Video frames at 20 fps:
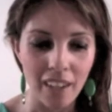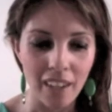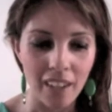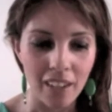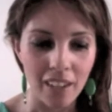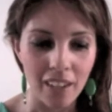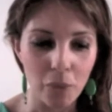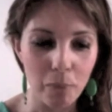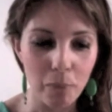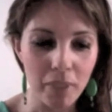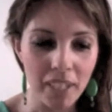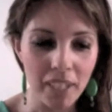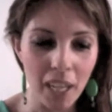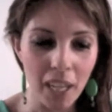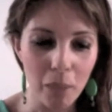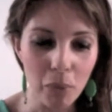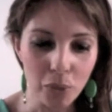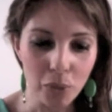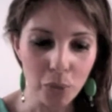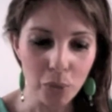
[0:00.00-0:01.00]
been
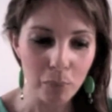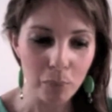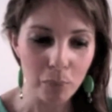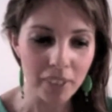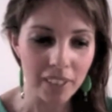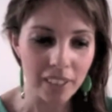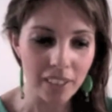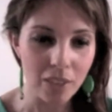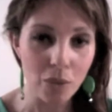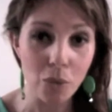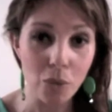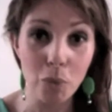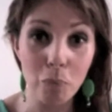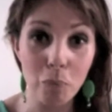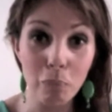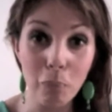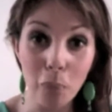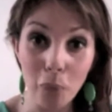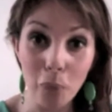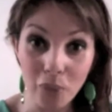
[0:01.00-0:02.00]
able to be
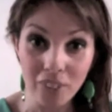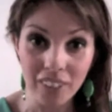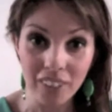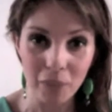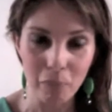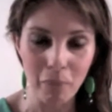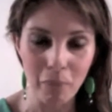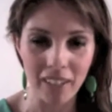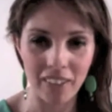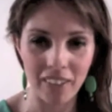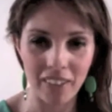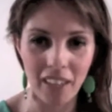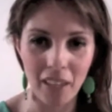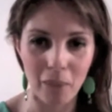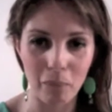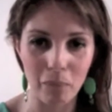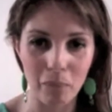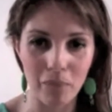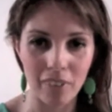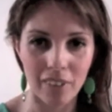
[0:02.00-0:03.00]
supported by
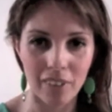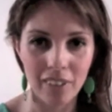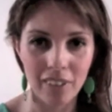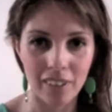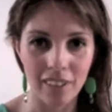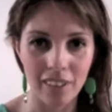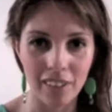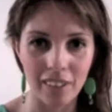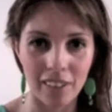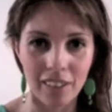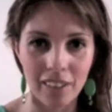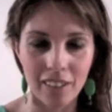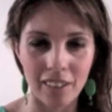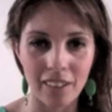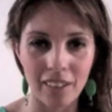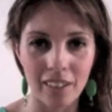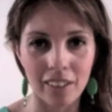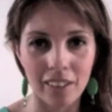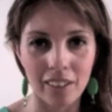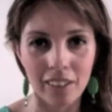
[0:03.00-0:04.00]
them
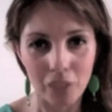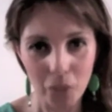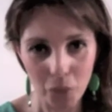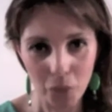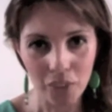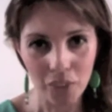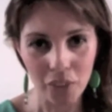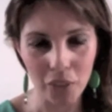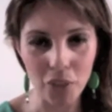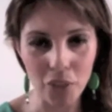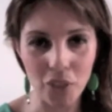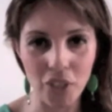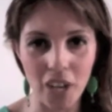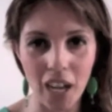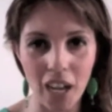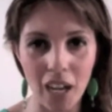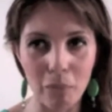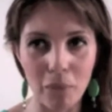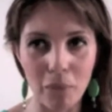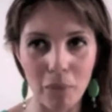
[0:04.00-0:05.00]
during your
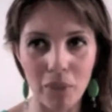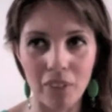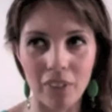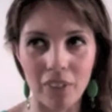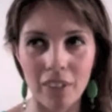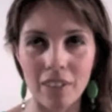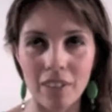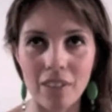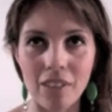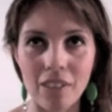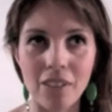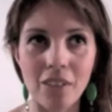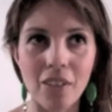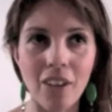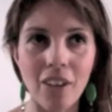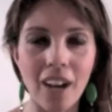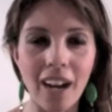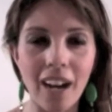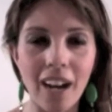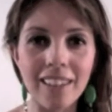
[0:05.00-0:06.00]
childbirth. So
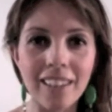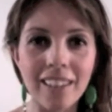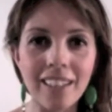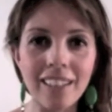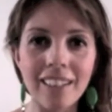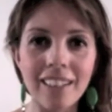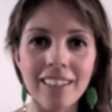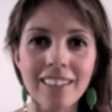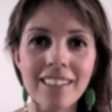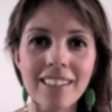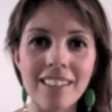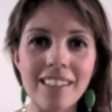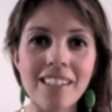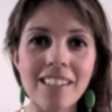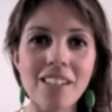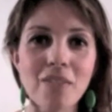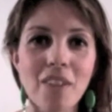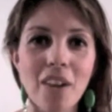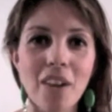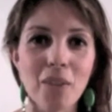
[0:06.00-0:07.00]
I think that this
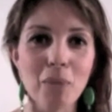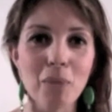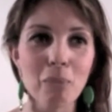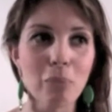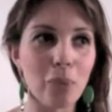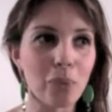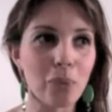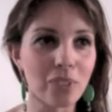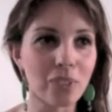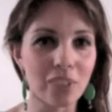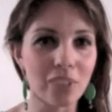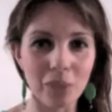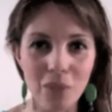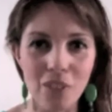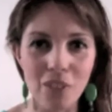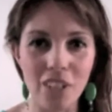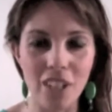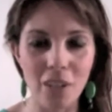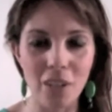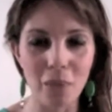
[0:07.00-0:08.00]
is very important to
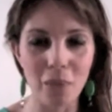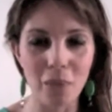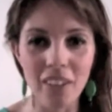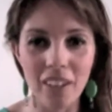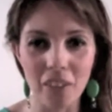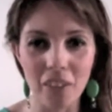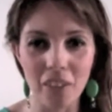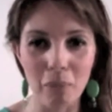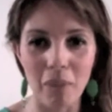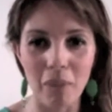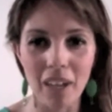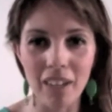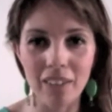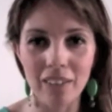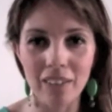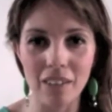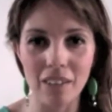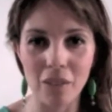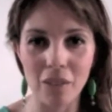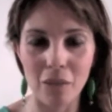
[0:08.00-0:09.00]
share with other
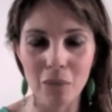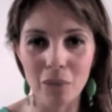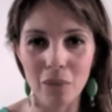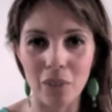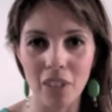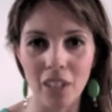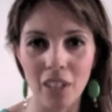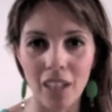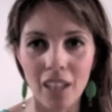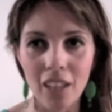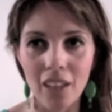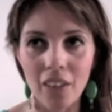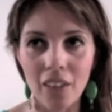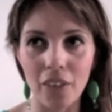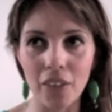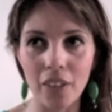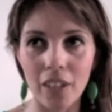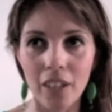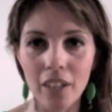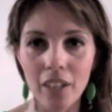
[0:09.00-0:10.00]
mothers too,
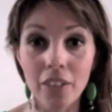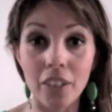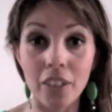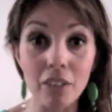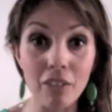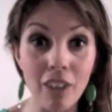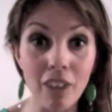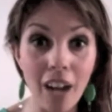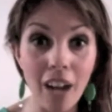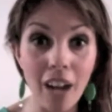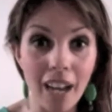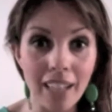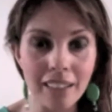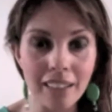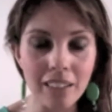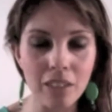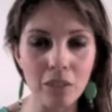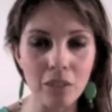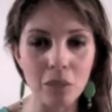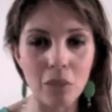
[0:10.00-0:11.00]
the right
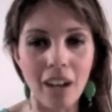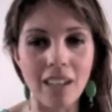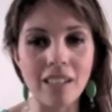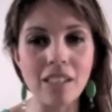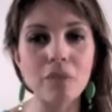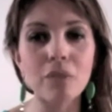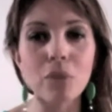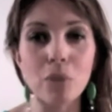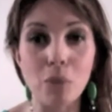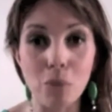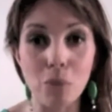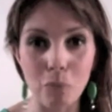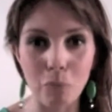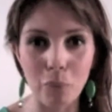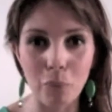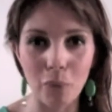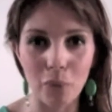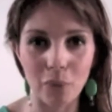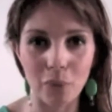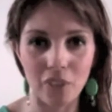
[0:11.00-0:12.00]
to ask for
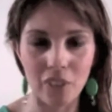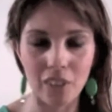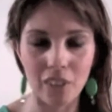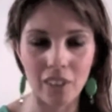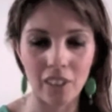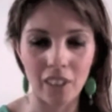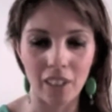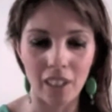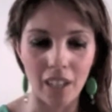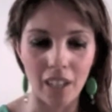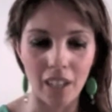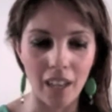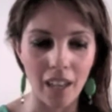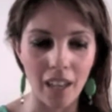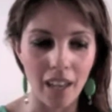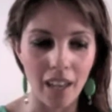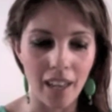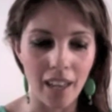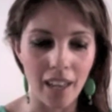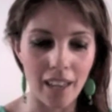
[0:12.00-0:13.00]
support
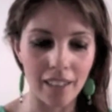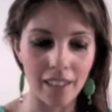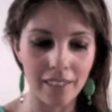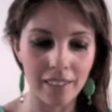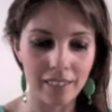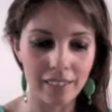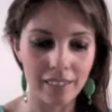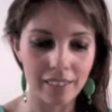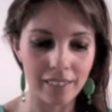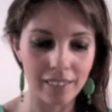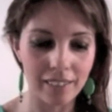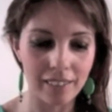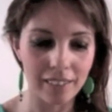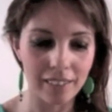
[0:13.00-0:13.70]
and